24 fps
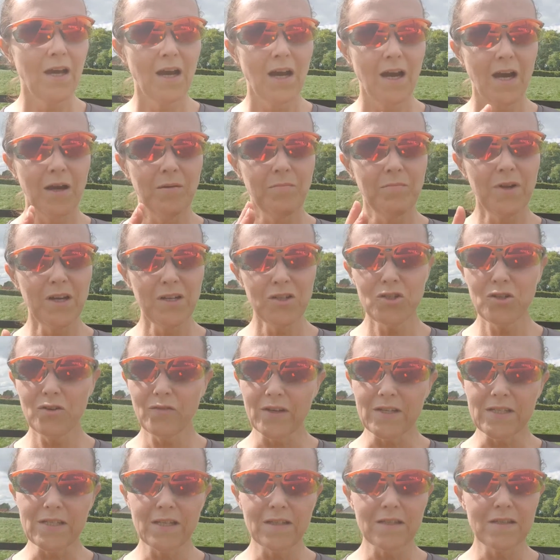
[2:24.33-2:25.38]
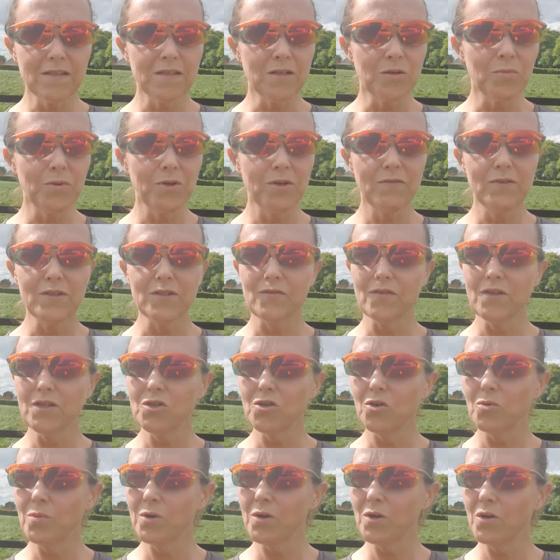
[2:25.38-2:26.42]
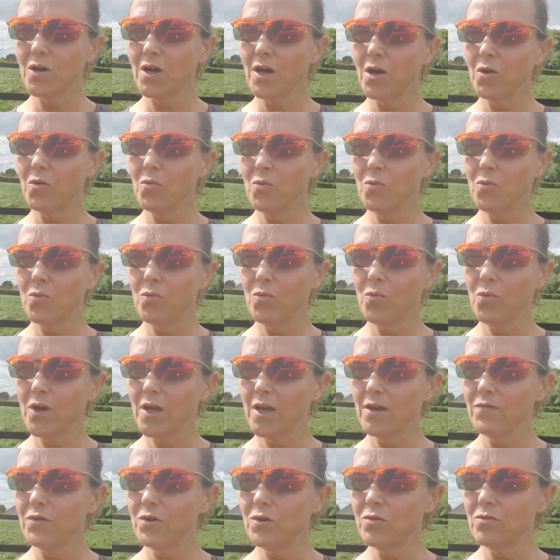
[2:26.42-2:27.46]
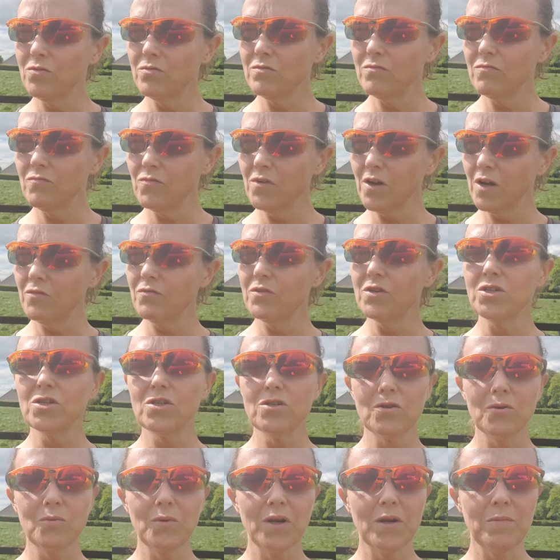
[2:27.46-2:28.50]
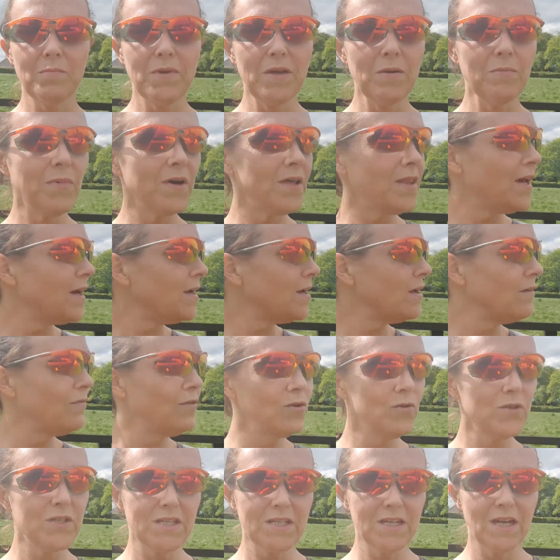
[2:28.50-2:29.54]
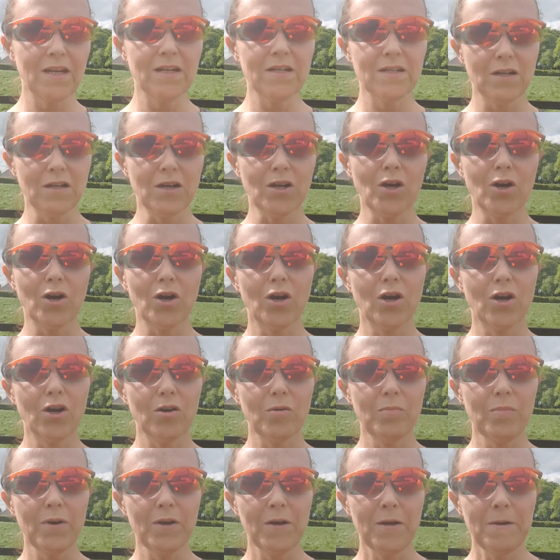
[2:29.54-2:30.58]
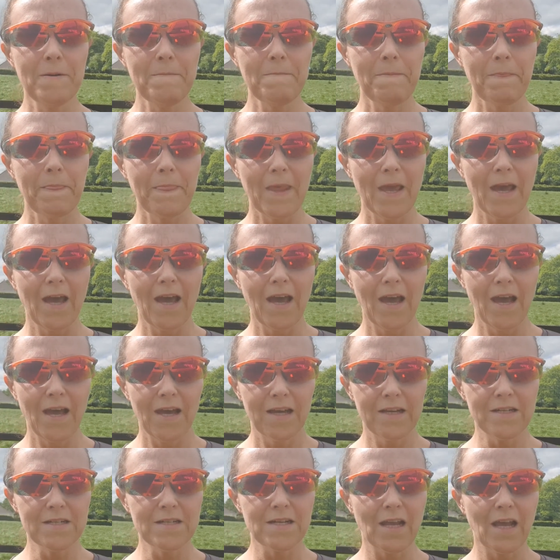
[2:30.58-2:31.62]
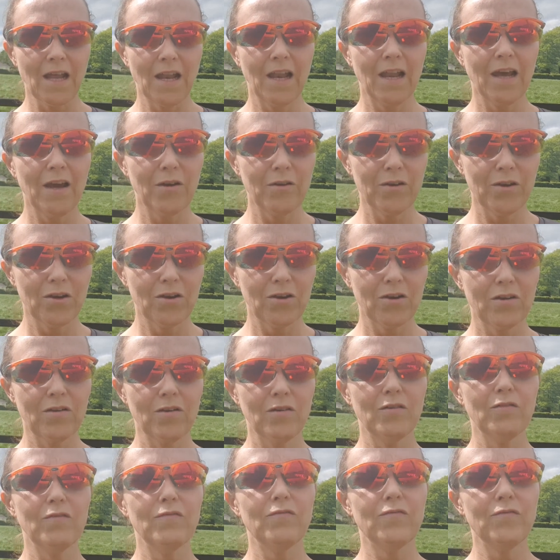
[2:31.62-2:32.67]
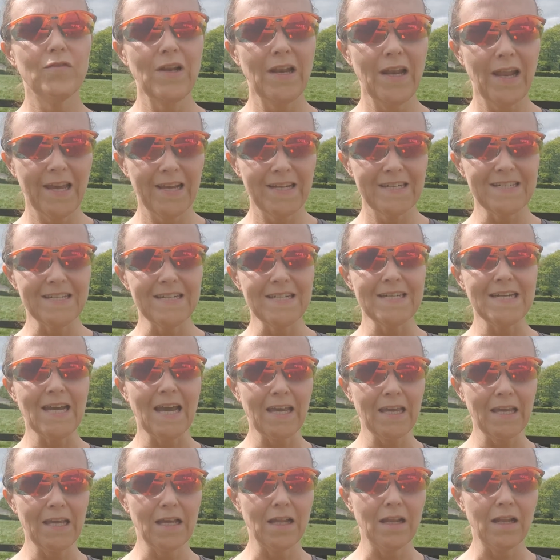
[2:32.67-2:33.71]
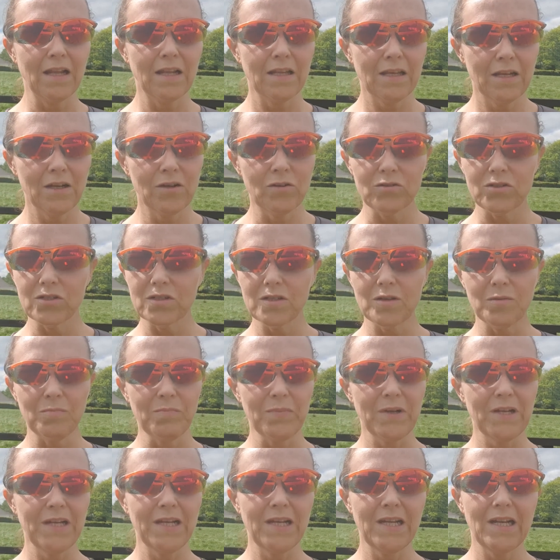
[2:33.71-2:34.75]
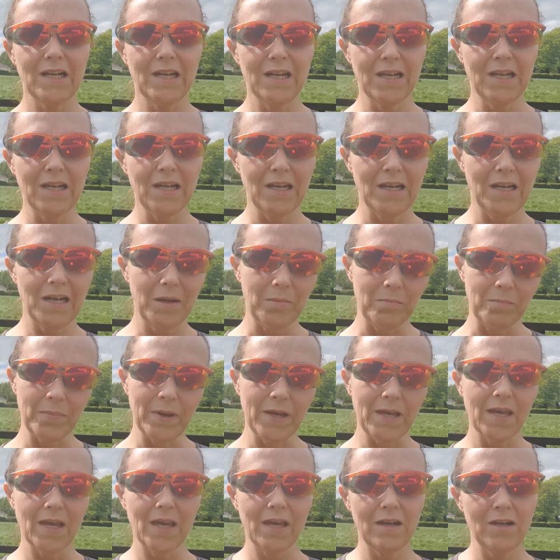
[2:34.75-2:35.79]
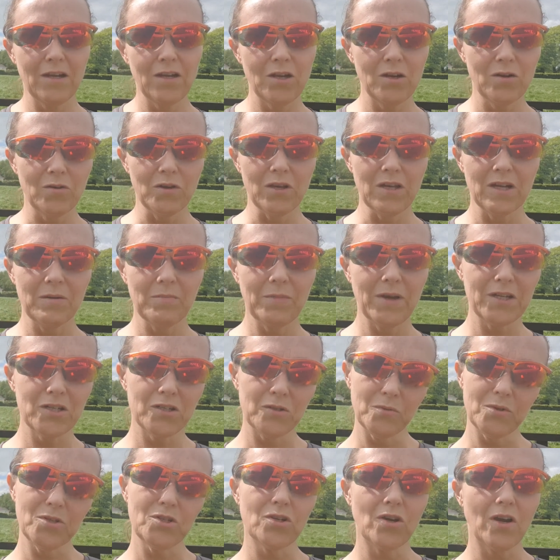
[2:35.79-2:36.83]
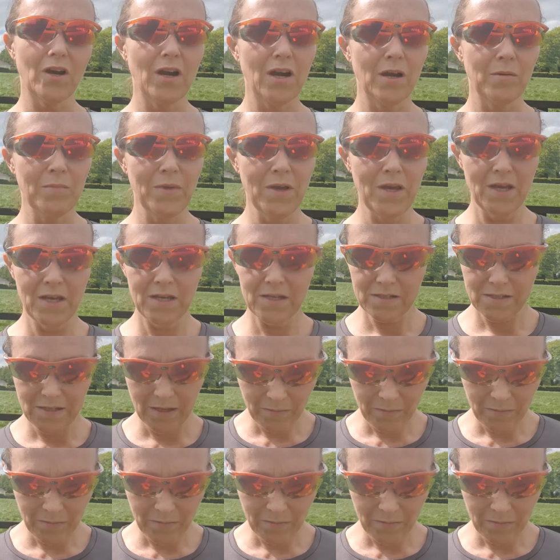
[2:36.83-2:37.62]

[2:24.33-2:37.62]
I'm not sure if I said this in a previous video, but a way, if you're not really sure what I mean by that, if you stand on a curb and allow your leg to dangle, just completely limp. Again, you can imagine with your arm, same